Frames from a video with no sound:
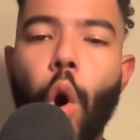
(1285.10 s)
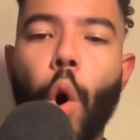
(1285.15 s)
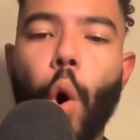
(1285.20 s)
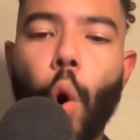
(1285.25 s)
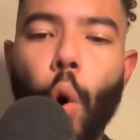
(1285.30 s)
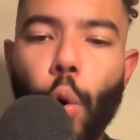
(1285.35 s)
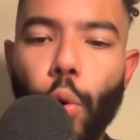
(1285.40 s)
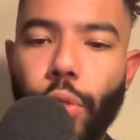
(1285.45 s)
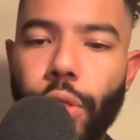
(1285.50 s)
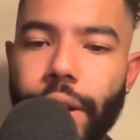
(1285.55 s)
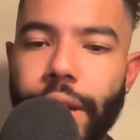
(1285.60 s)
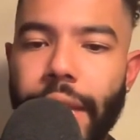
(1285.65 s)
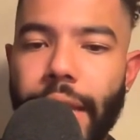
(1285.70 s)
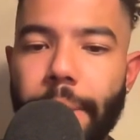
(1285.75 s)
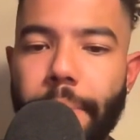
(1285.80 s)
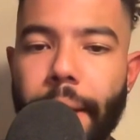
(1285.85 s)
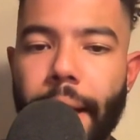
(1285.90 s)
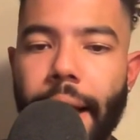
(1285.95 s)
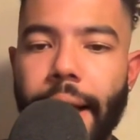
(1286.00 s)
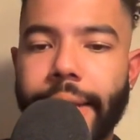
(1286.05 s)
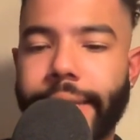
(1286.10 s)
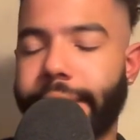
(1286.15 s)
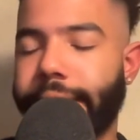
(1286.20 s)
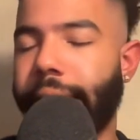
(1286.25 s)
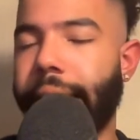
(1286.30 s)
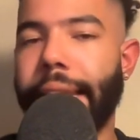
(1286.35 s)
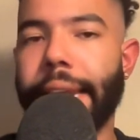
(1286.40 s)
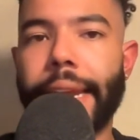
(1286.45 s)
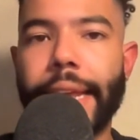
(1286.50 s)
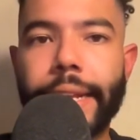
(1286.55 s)
who the D-backs
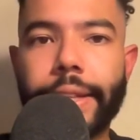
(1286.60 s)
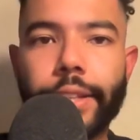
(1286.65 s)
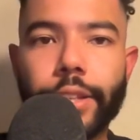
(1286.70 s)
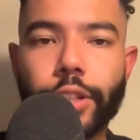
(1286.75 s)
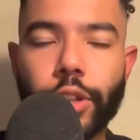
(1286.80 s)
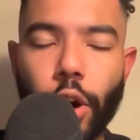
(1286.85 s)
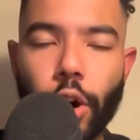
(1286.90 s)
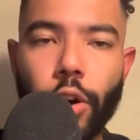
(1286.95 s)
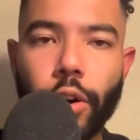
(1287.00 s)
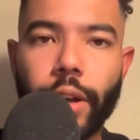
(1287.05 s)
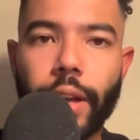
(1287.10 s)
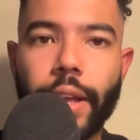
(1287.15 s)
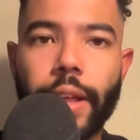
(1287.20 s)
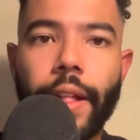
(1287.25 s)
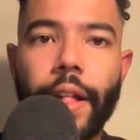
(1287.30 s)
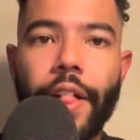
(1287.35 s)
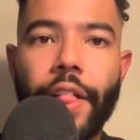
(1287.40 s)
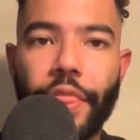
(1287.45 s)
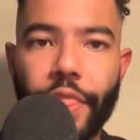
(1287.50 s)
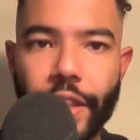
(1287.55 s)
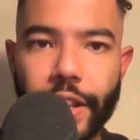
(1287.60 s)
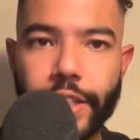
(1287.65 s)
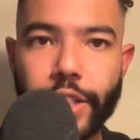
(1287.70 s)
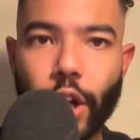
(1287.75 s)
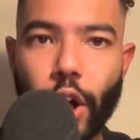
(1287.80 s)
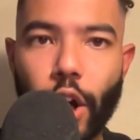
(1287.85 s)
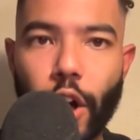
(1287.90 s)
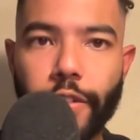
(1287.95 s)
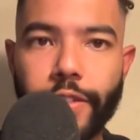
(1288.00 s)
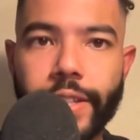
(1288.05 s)
need to target this
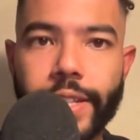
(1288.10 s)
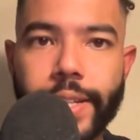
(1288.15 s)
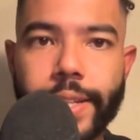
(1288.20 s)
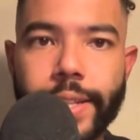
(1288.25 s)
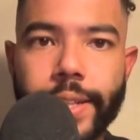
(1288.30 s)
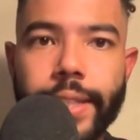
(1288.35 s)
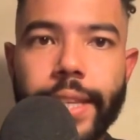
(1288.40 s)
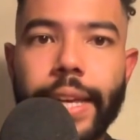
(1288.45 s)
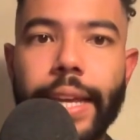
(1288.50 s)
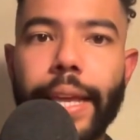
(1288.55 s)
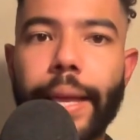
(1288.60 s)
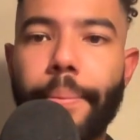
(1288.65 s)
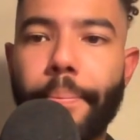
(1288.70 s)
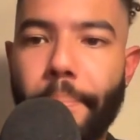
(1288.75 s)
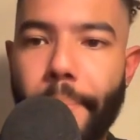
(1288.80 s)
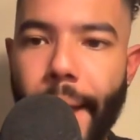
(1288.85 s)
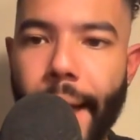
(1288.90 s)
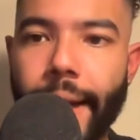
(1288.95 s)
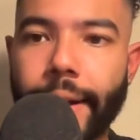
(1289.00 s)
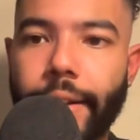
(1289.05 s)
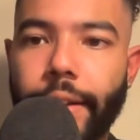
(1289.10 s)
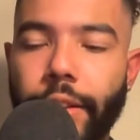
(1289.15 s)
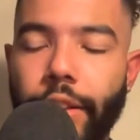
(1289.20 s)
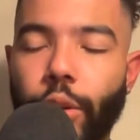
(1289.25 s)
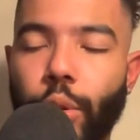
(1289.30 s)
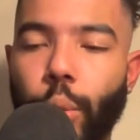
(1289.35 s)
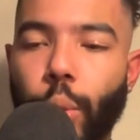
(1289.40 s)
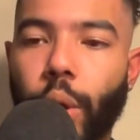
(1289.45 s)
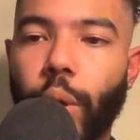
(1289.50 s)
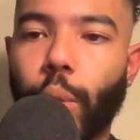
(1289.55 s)
offseason to get back to the
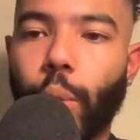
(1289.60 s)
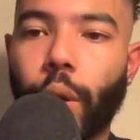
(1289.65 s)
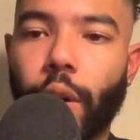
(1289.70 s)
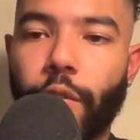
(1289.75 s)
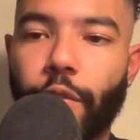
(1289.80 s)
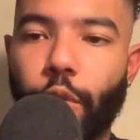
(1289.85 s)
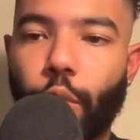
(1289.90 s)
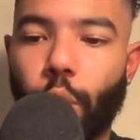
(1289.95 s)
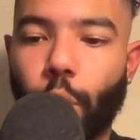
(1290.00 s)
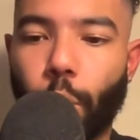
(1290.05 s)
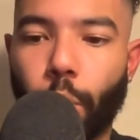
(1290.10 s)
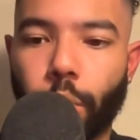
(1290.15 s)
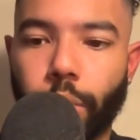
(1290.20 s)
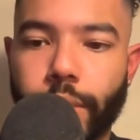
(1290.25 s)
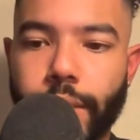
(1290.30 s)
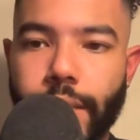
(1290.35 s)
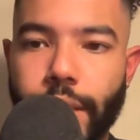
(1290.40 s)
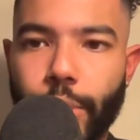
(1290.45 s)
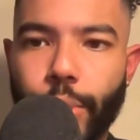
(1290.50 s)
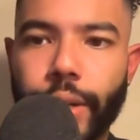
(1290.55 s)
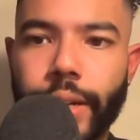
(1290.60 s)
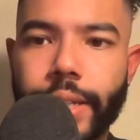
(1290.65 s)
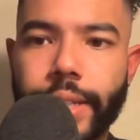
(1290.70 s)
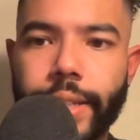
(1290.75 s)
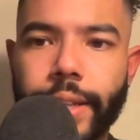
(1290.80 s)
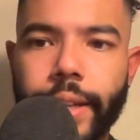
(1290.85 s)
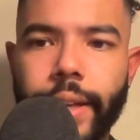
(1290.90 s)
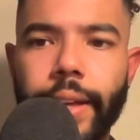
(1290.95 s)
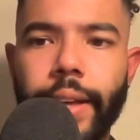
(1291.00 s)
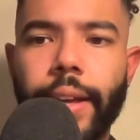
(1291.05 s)
2024 World
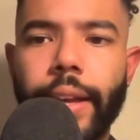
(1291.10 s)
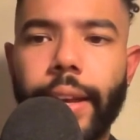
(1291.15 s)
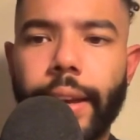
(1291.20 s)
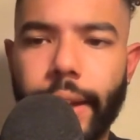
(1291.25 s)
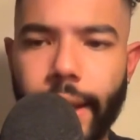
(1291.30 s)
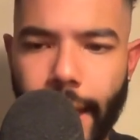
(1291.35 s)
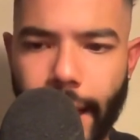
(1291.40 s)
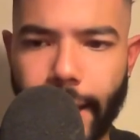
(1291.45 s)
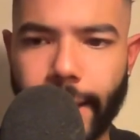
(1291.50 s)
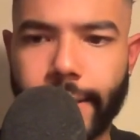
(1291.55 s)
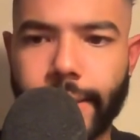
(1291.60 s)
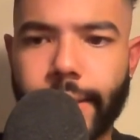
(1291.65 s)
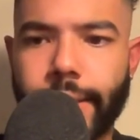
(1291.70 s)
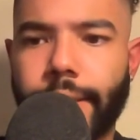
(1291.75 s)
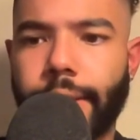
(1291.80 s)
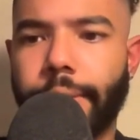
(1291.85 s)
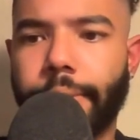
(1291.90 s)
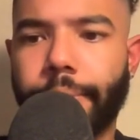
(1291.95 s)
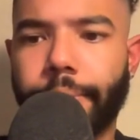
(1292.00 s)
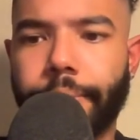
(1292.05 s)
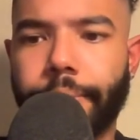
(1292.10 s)
Series next.